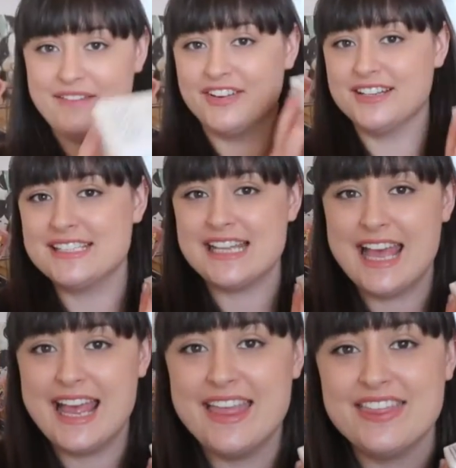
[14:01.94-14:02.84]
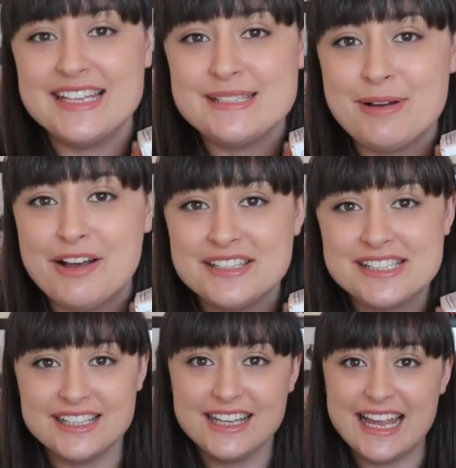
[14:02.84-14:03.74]
I've got to say, this
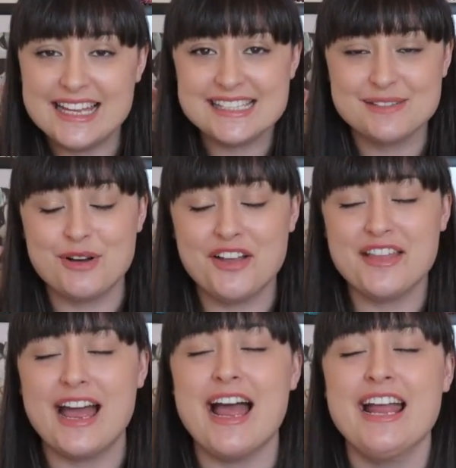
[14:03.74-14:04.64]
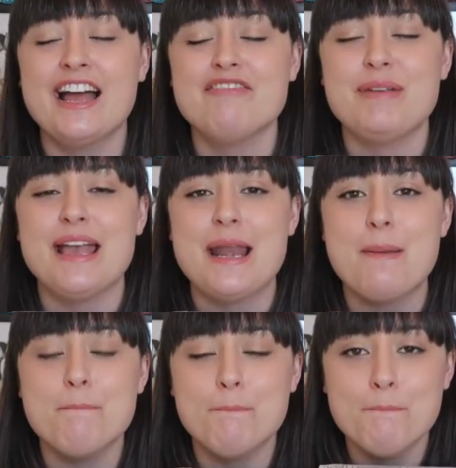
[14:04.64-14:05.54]
parcel is the one that I have
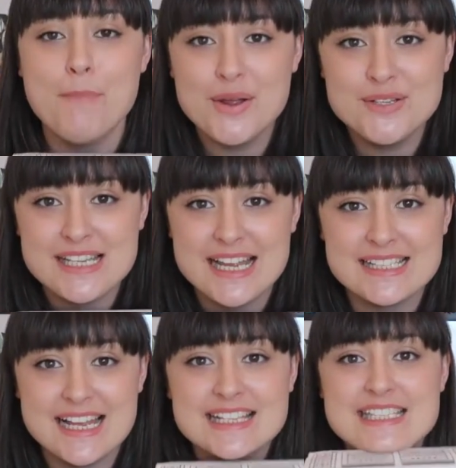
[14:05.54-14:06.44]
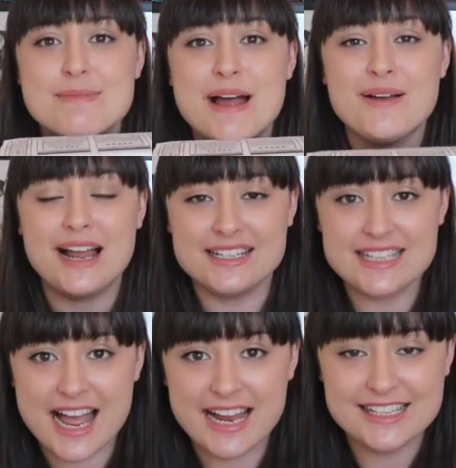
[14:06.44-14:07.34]
been most excited about and
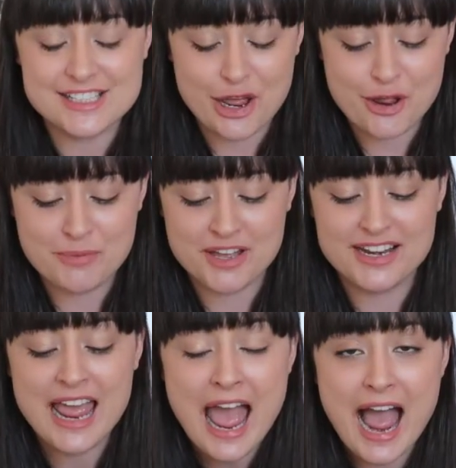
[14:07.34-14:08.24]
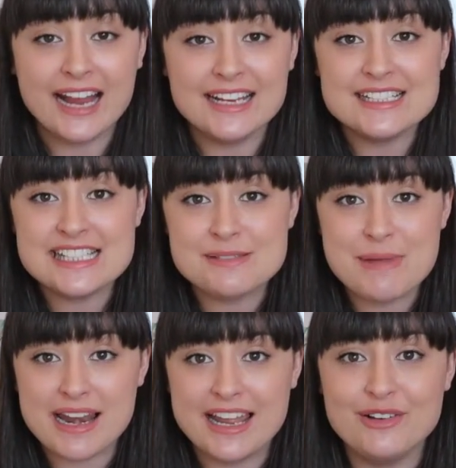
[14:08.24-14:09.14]
dying to open. I can
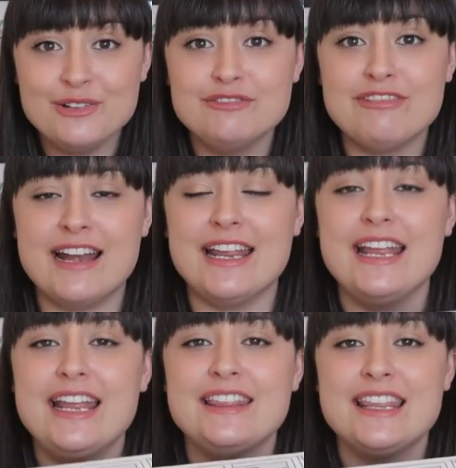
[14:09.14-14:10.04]
smell it already.